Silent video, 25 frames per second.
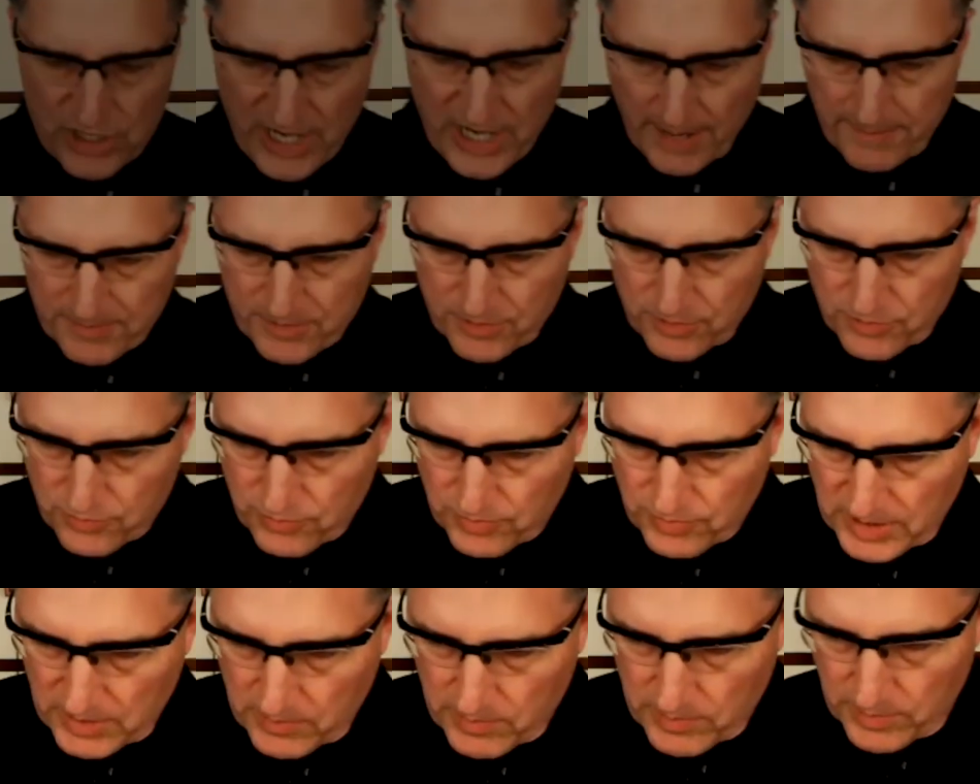chapter
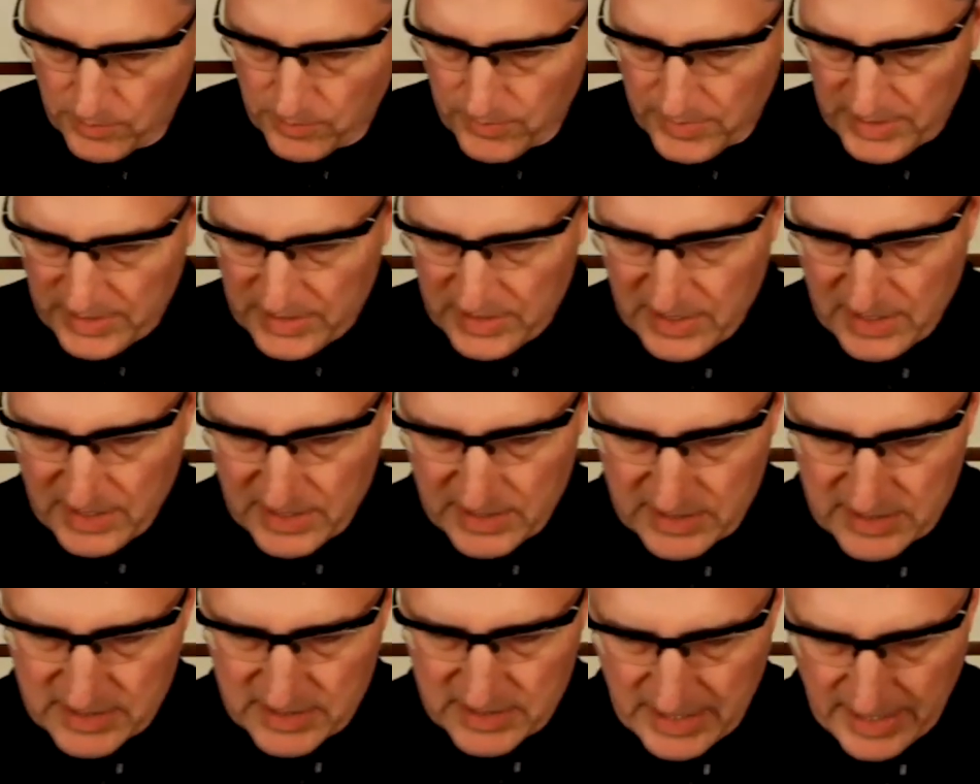3, we'll read the
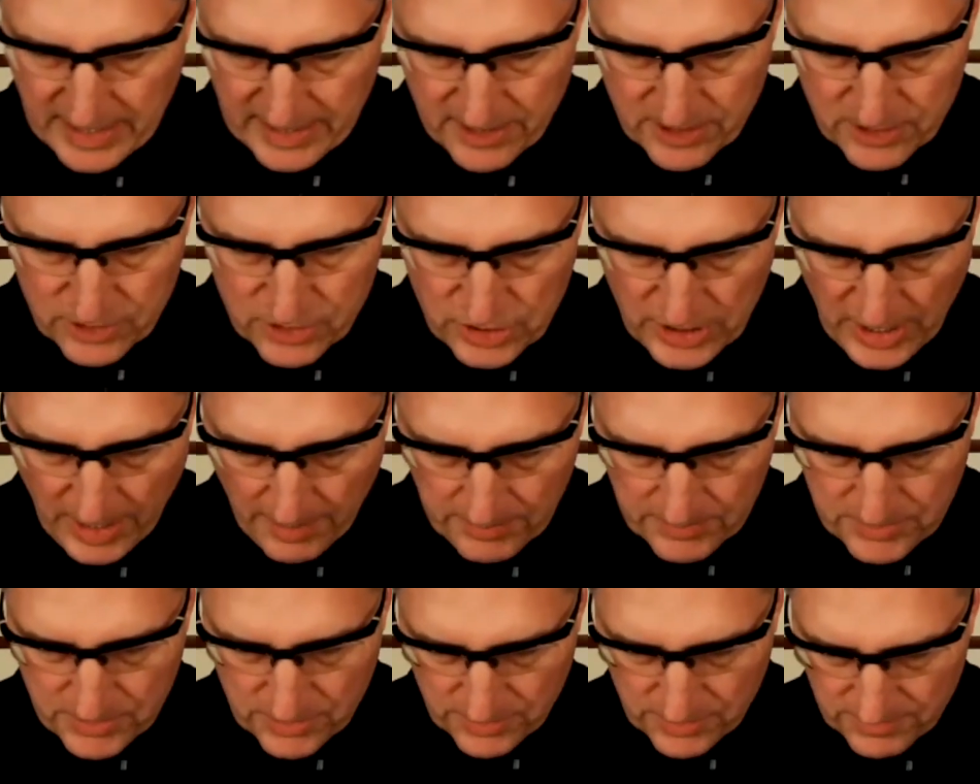entire
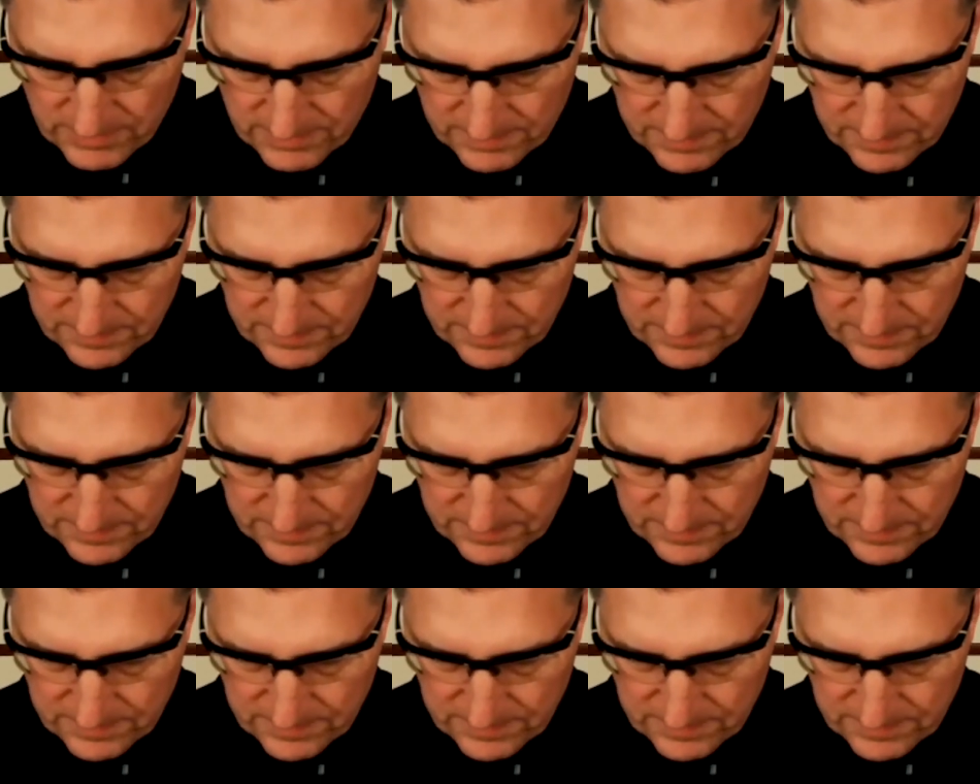chapter.